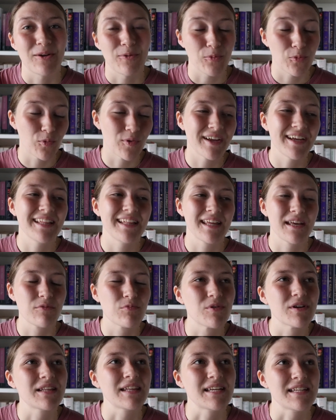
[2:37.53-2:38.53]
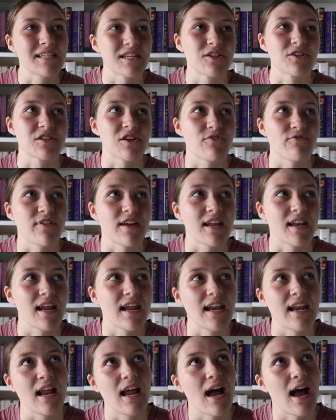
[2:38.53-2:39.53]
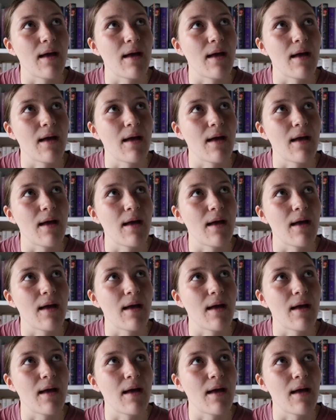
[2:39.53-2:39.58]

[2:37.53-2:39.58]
really did herself in, and